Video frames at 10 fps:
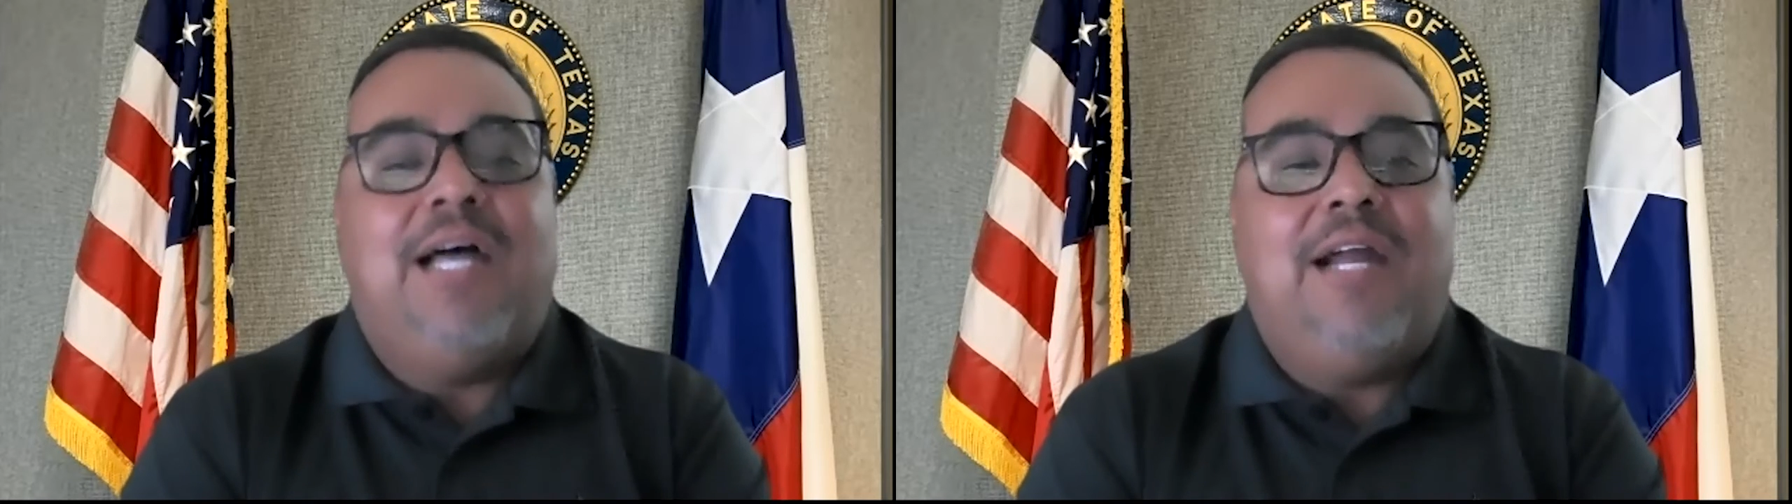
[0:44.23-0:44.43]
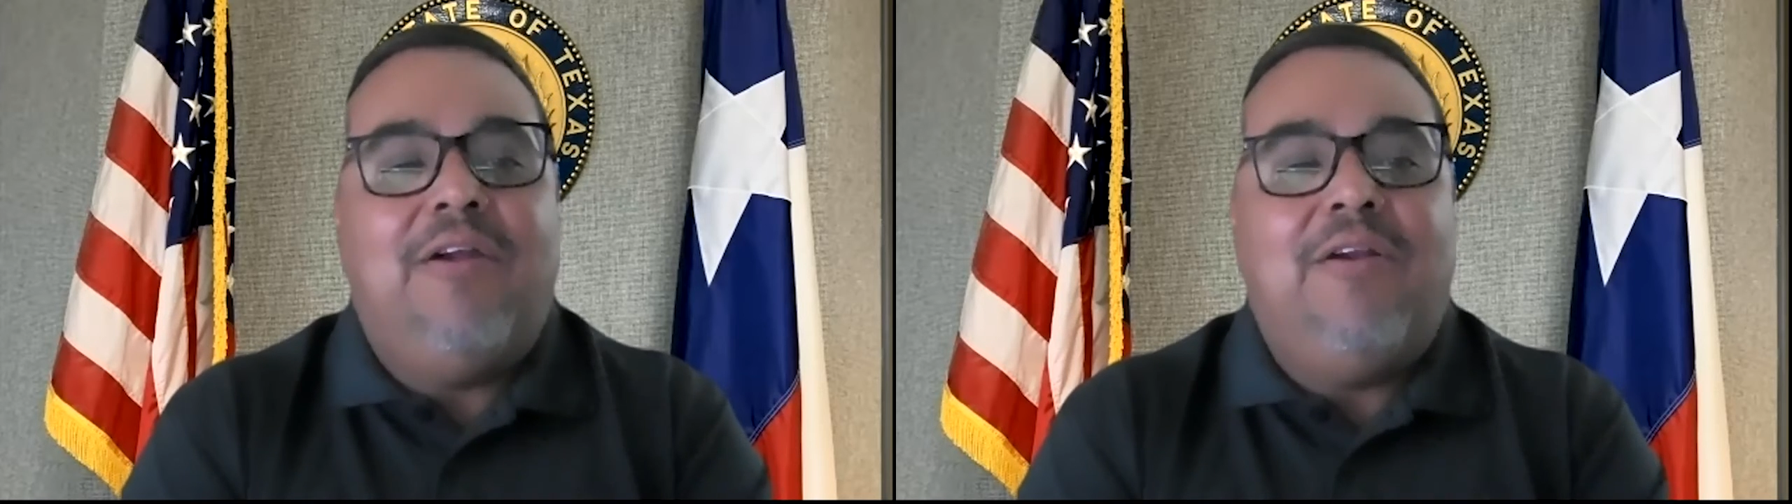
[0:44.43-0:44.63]

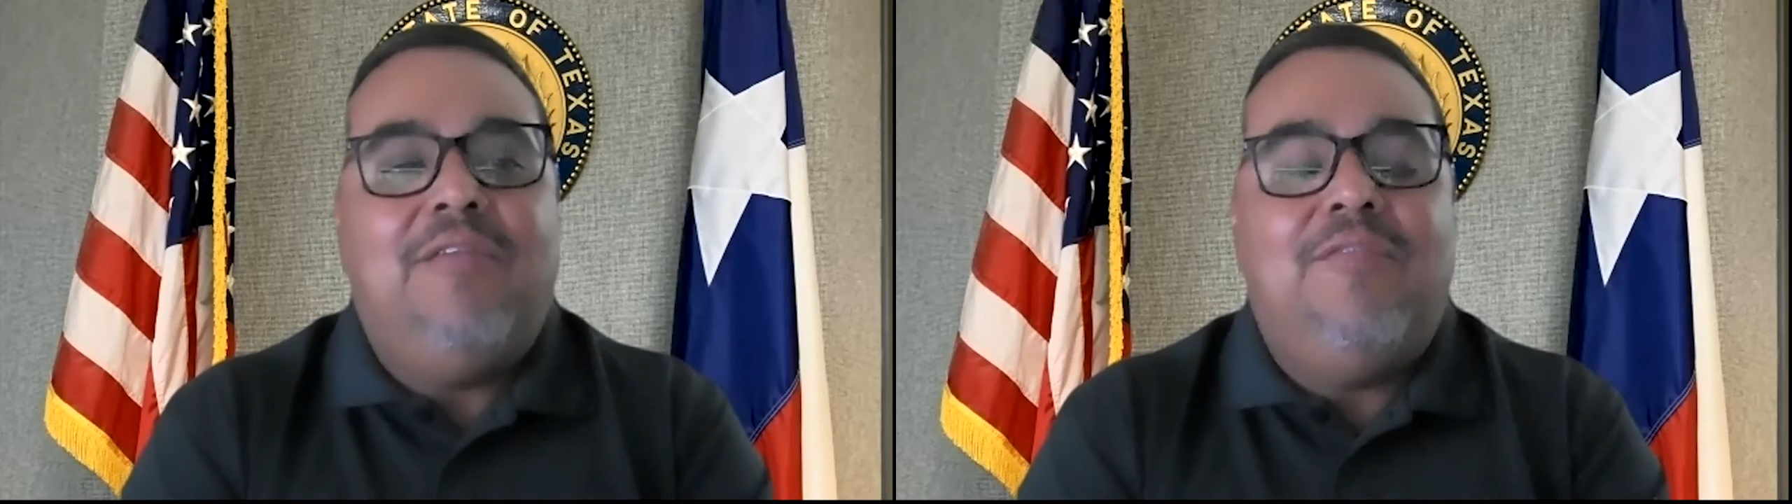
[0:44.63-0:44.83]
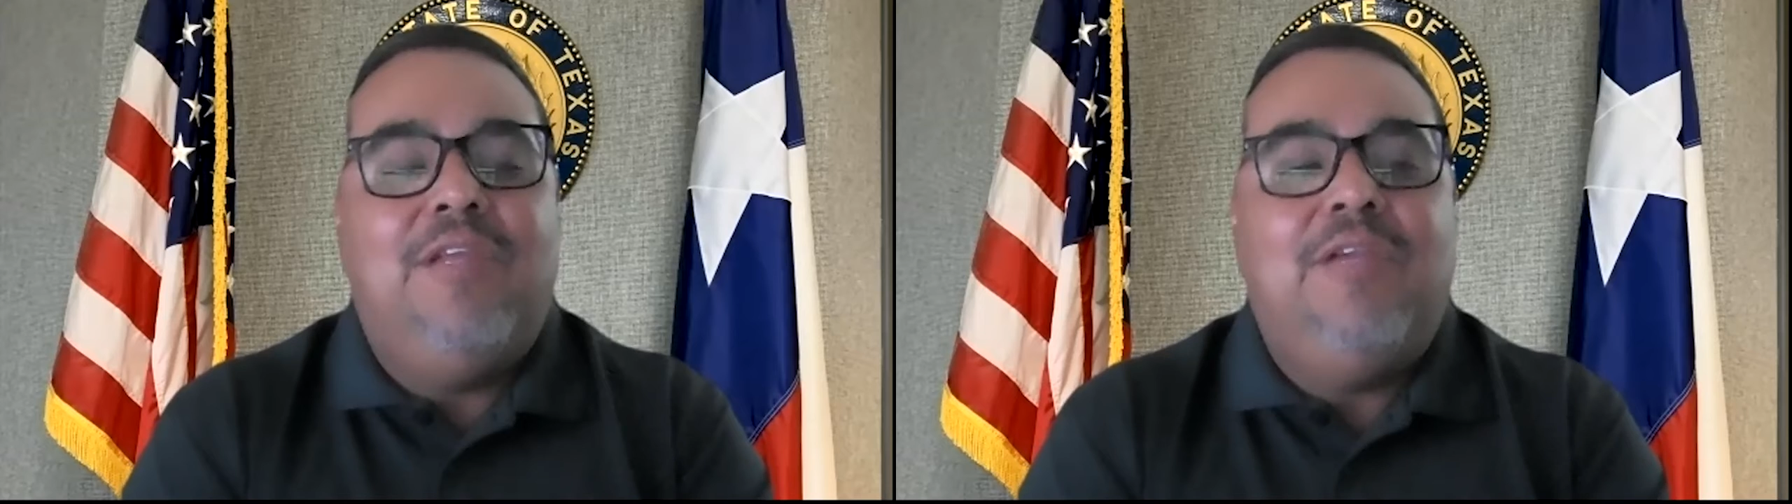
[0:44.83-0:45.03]

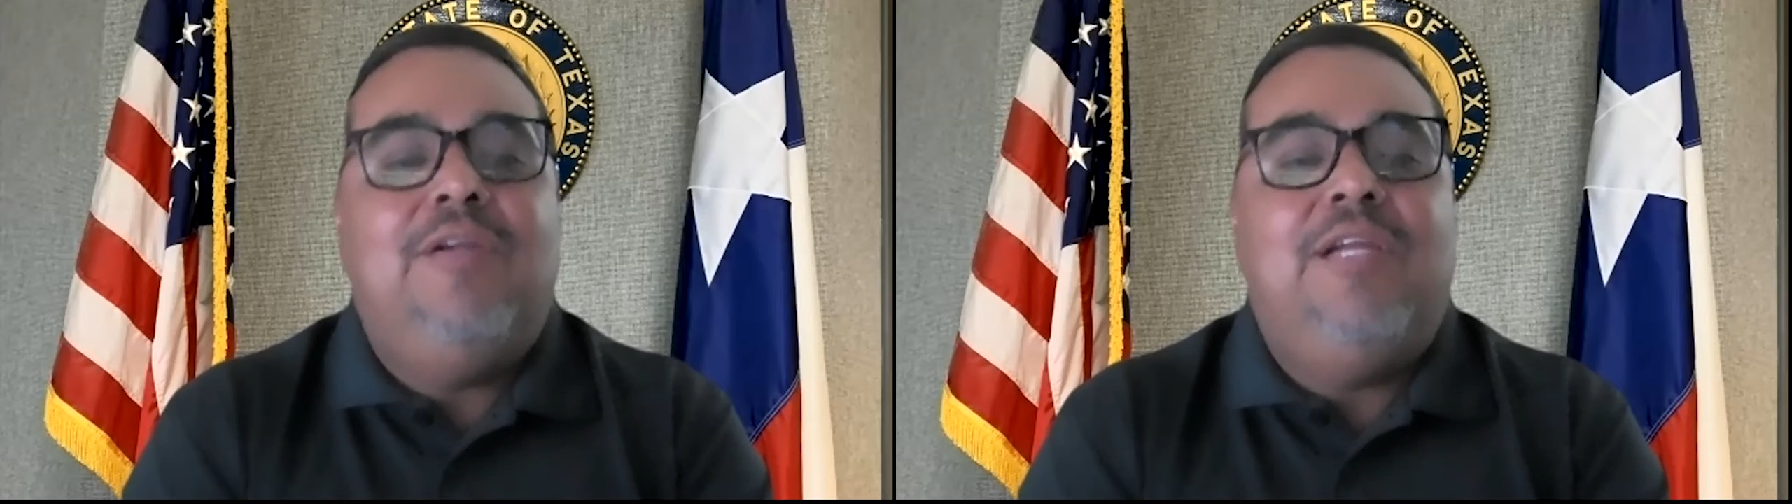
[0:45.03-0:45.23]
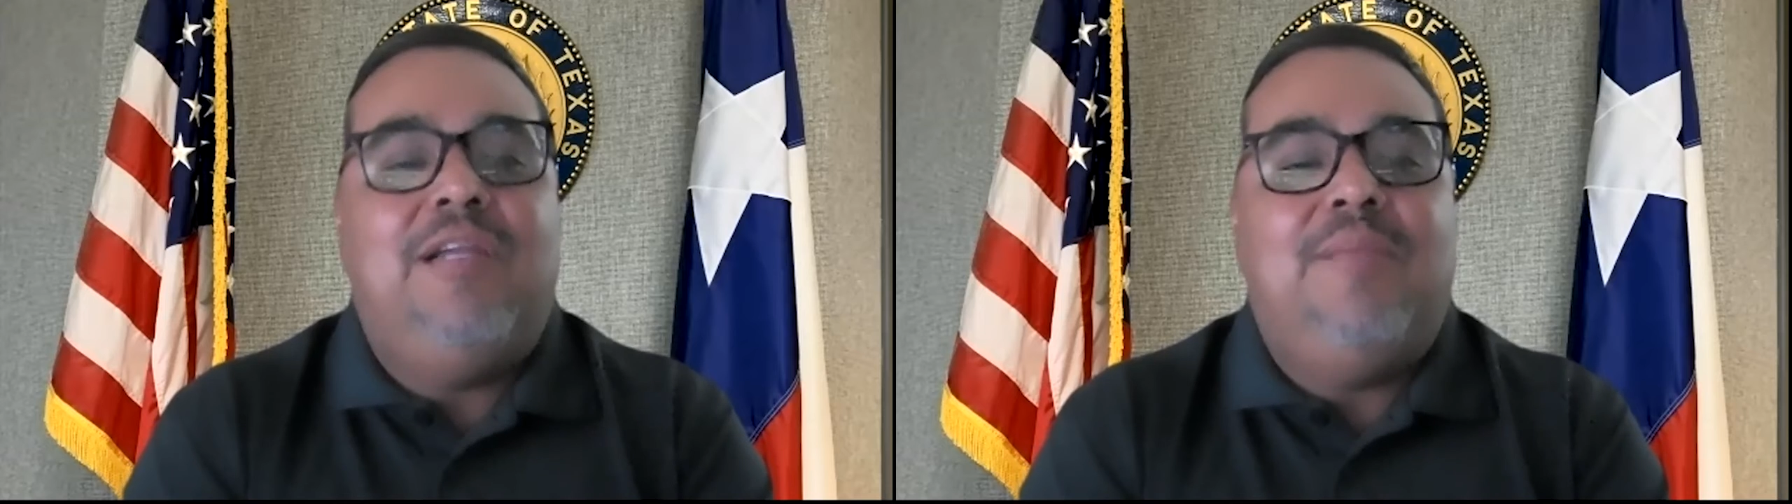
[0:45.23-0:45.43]
tired of
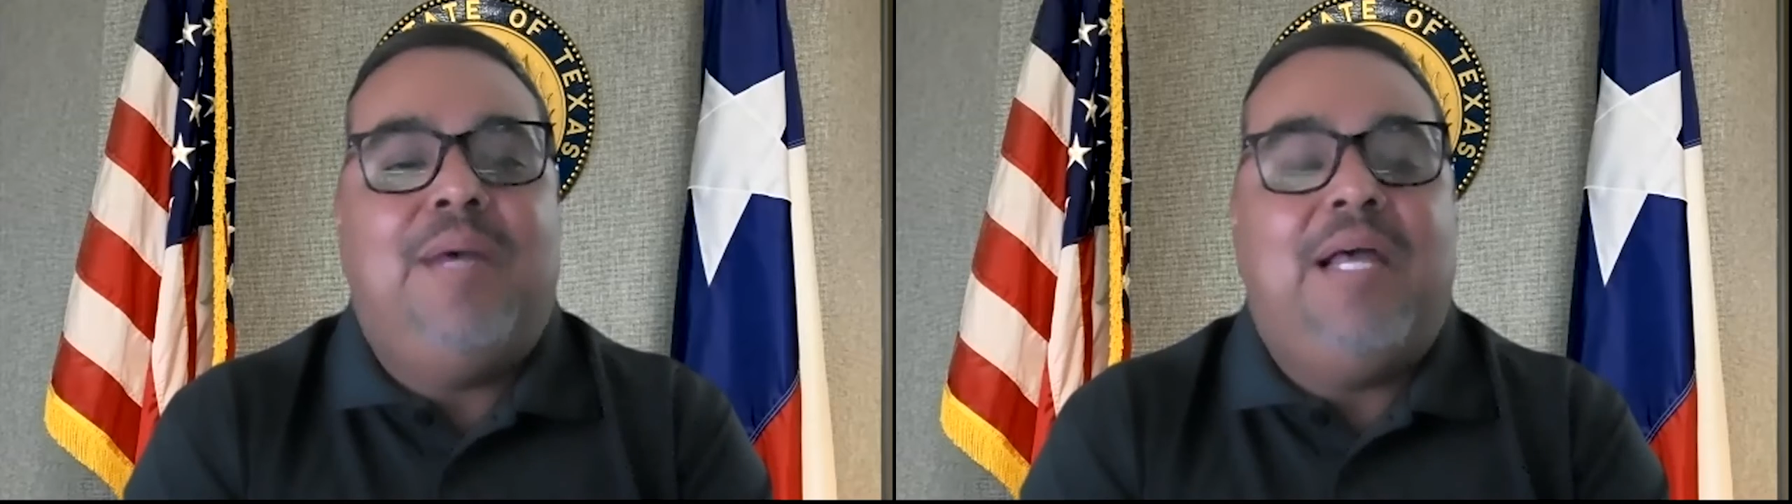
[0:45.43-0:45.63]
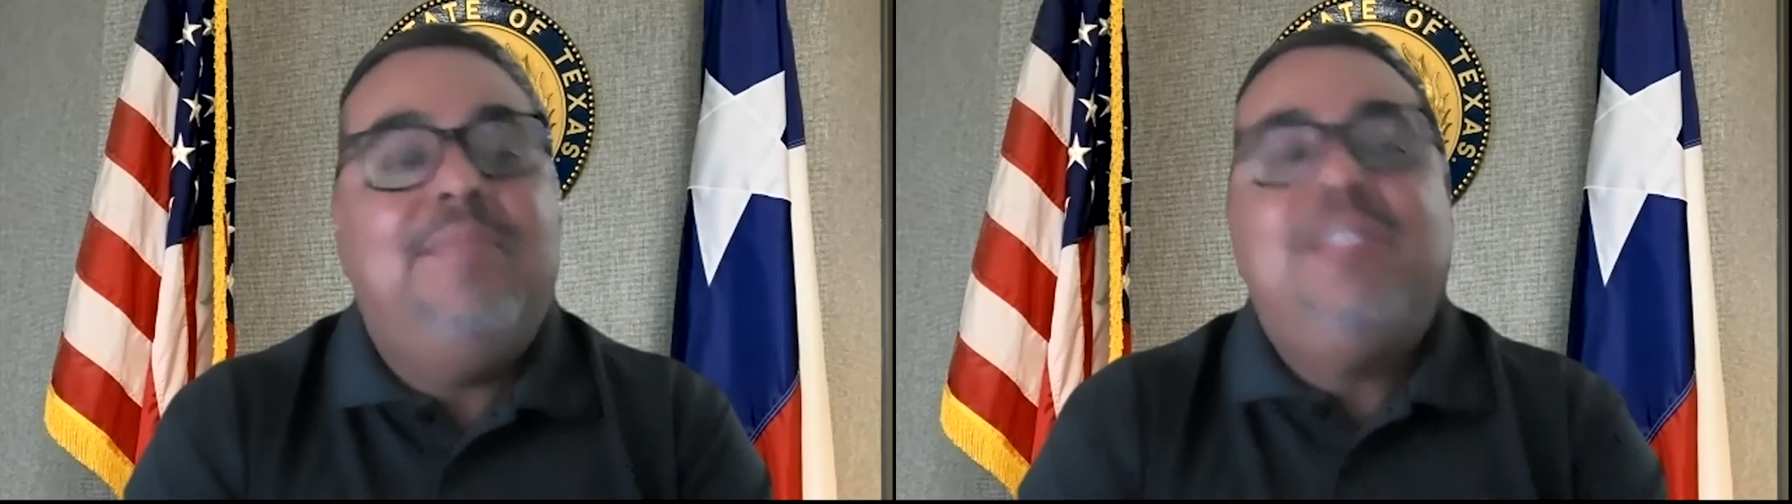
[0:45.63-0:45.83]
hearing about,